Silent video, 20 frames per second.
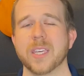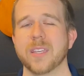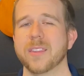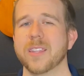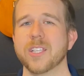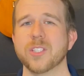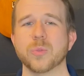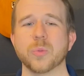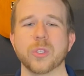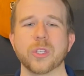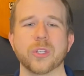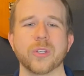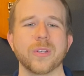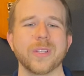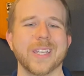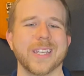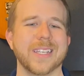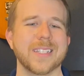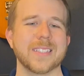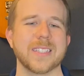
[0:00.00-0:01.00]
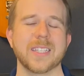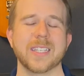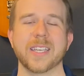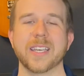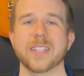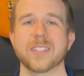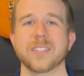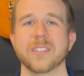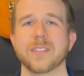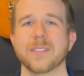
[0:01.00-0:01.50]
this one could easily
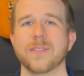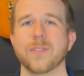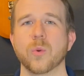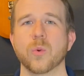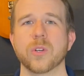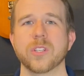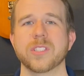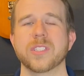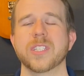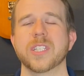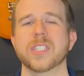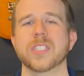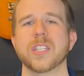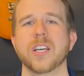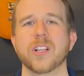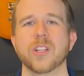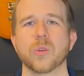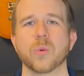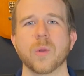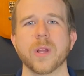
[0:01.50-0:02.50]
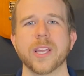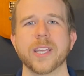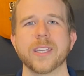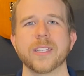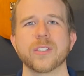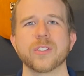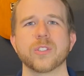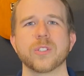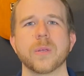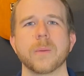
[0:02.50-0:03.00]
get to the $4 to $6
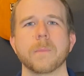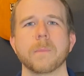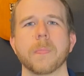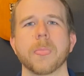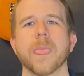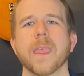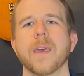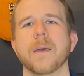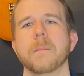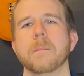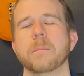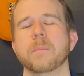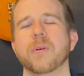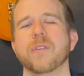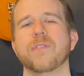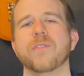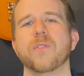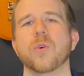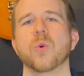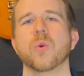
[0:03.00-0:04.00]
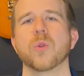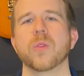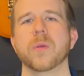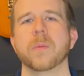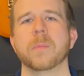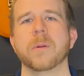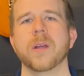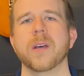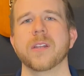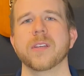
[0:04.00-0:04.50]
range before the
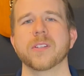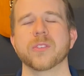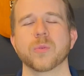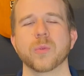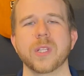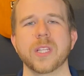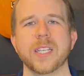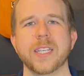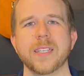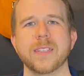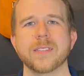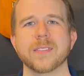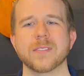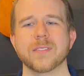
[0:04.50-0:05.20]
product release.